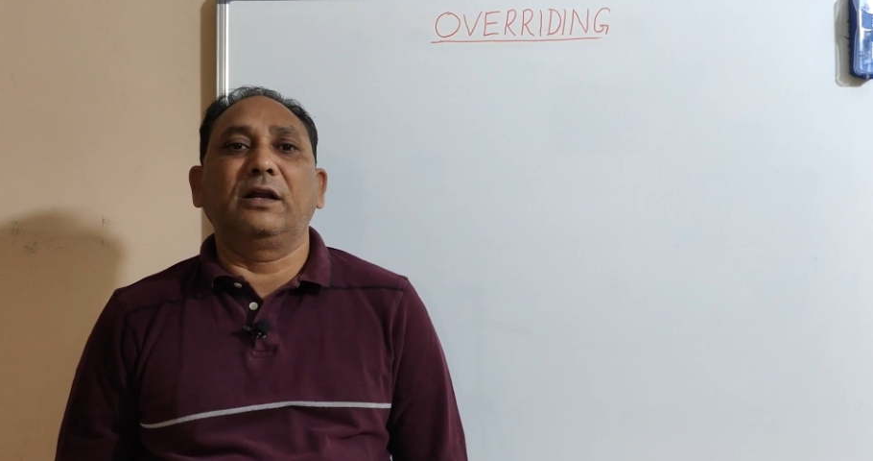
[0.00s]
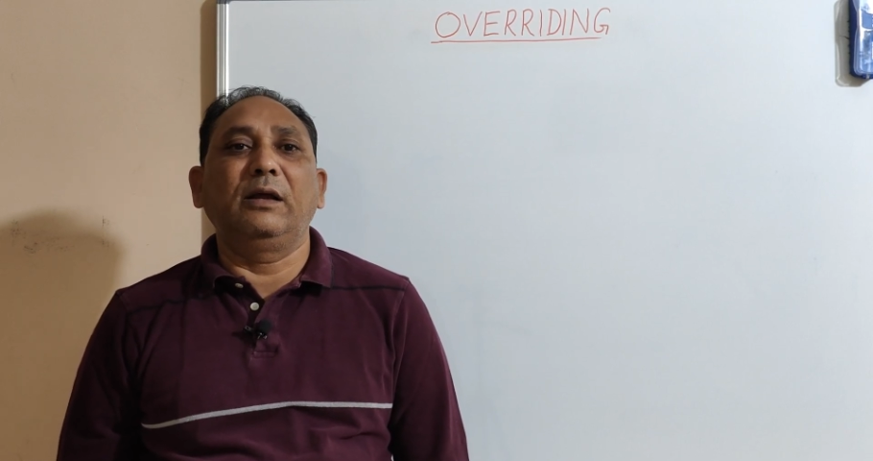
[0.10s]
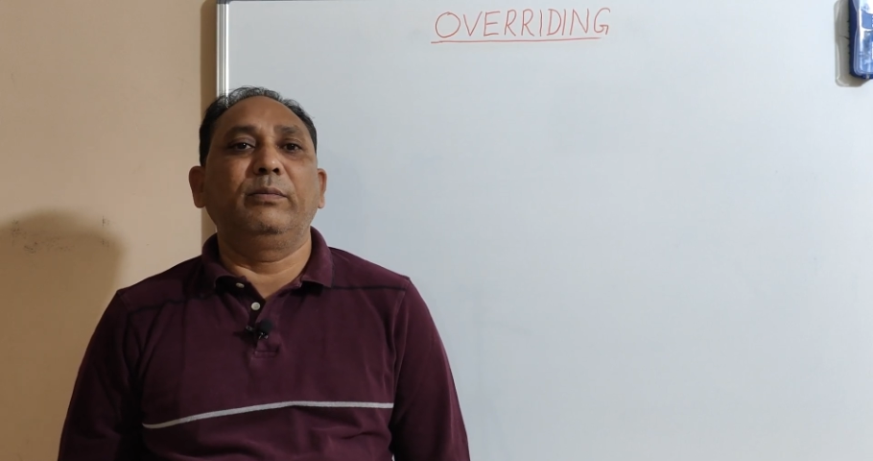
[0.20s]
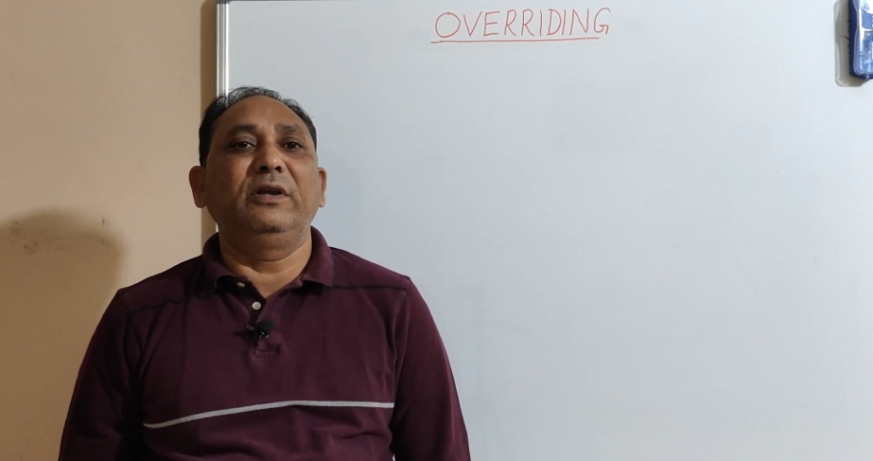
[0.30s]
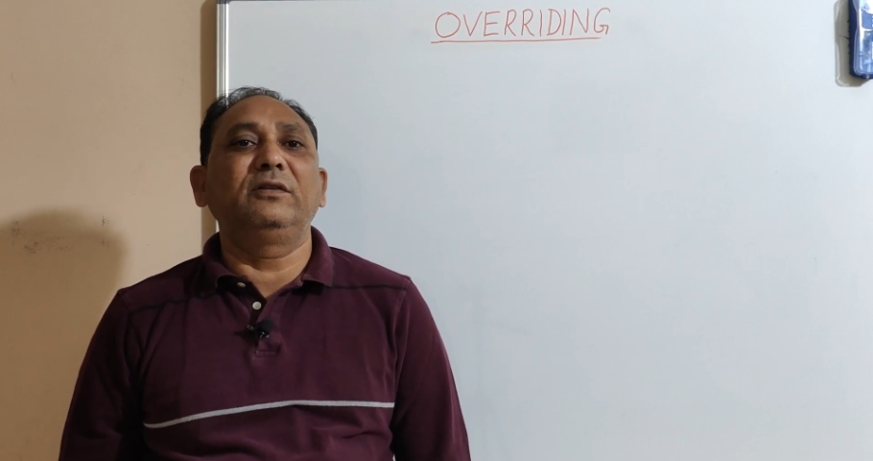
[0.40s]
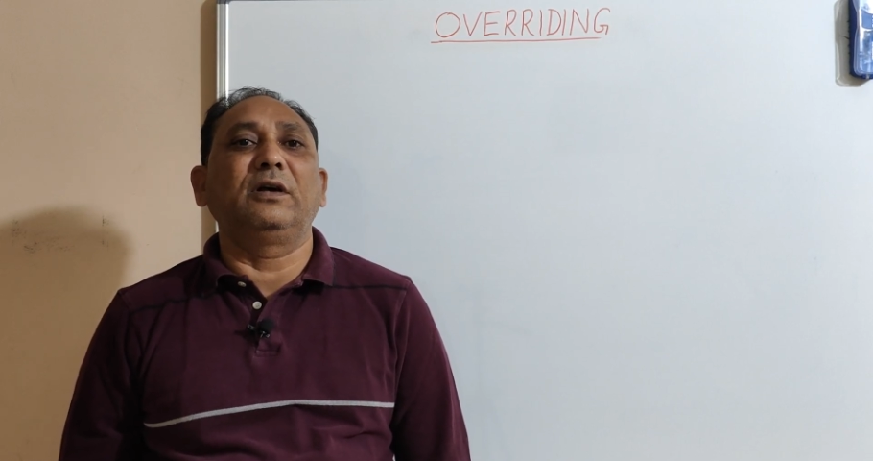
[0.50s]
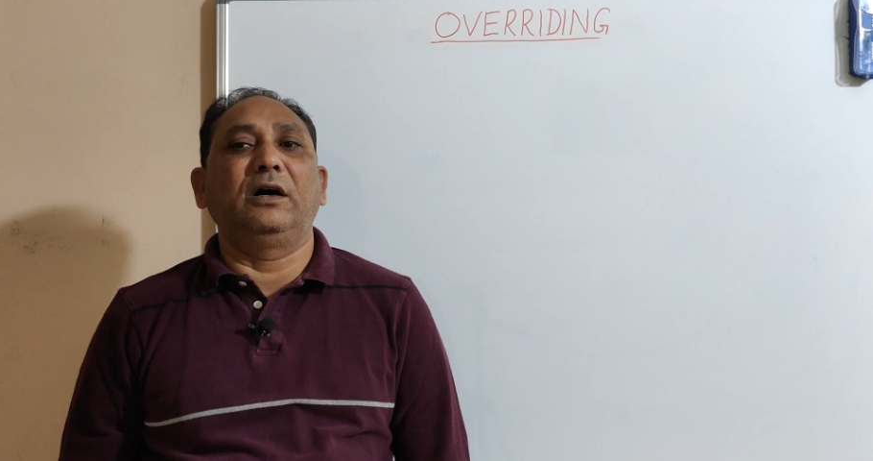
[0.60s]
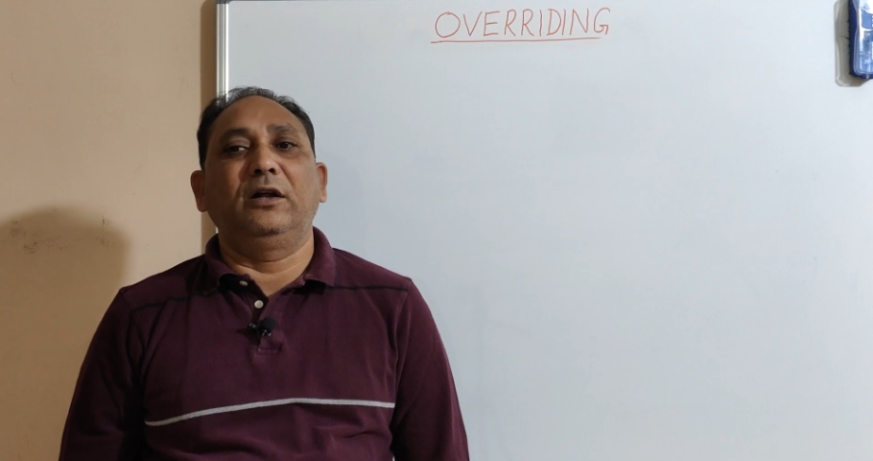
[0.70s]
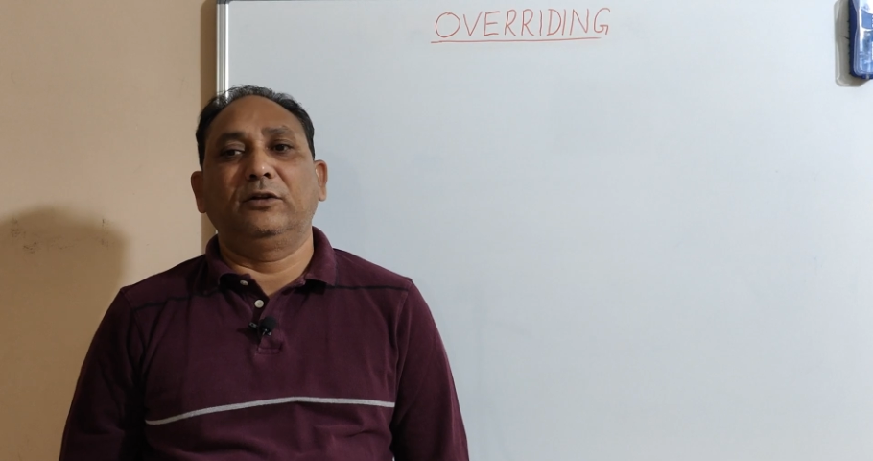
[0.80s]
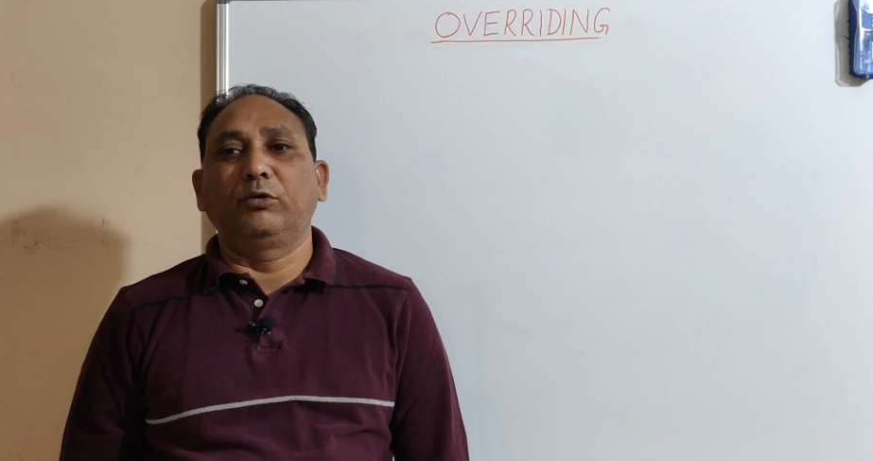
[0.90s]
type is
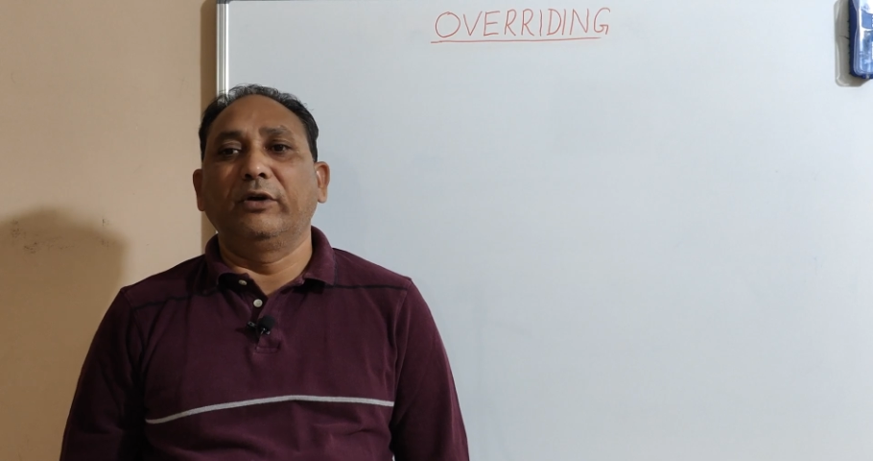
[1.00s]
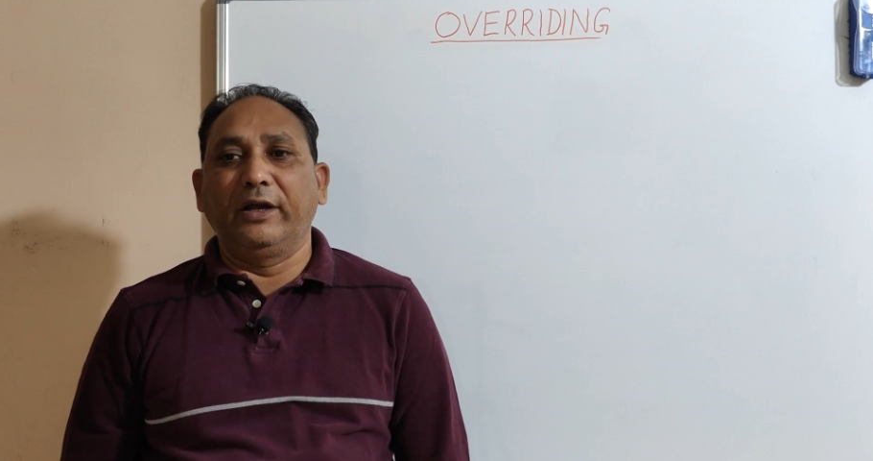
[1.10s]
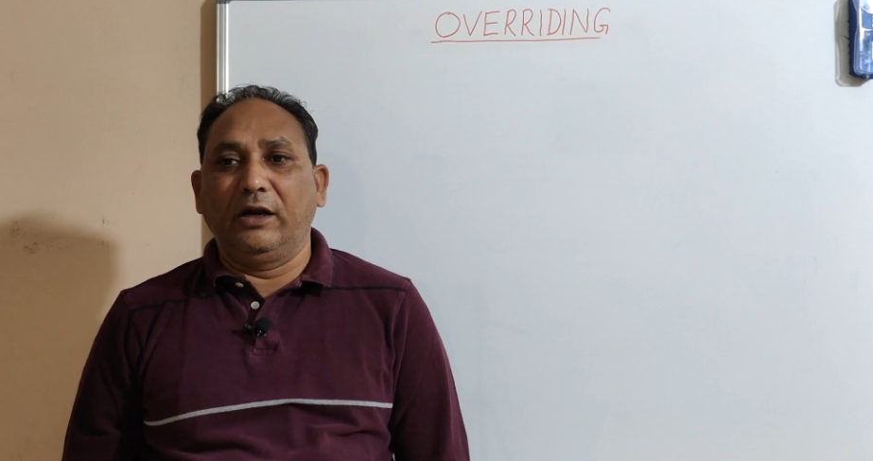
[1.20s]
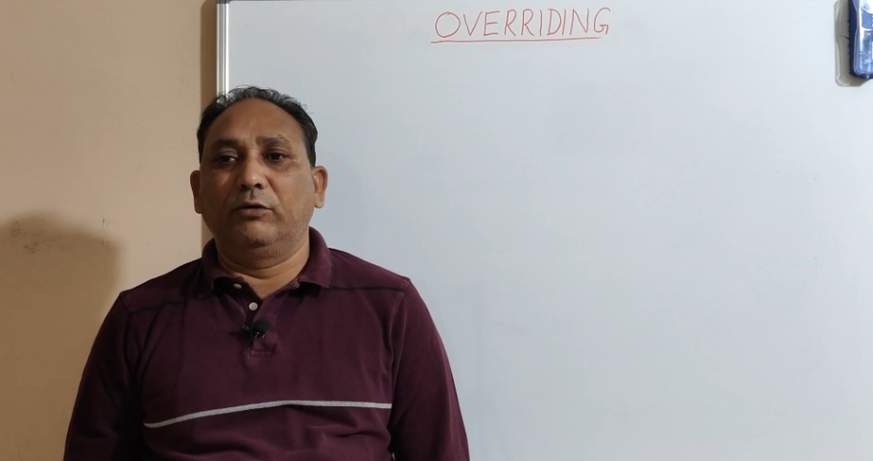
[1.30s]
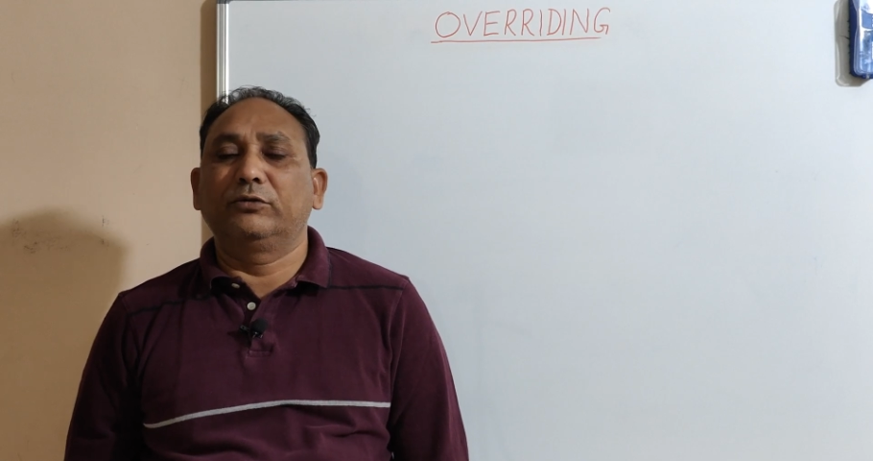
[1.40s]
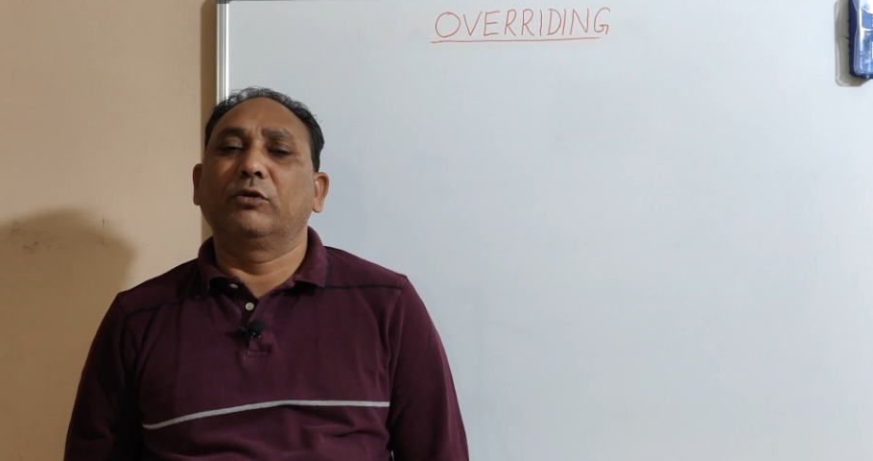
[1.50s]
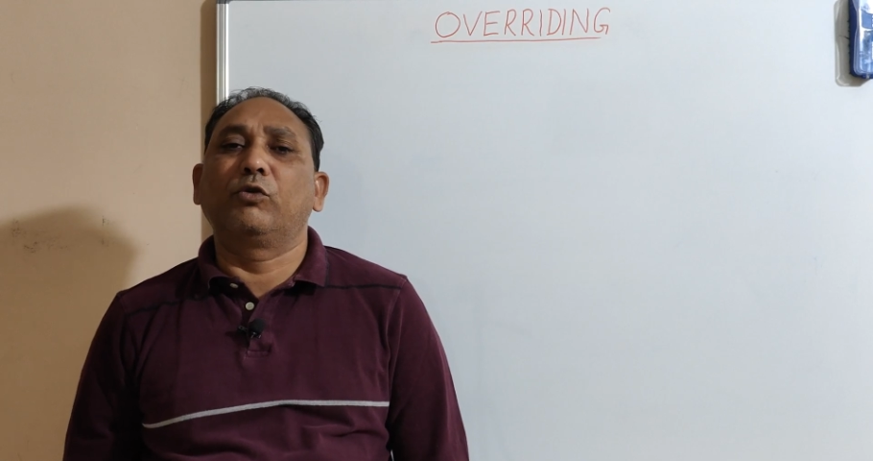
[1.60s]
also allowed.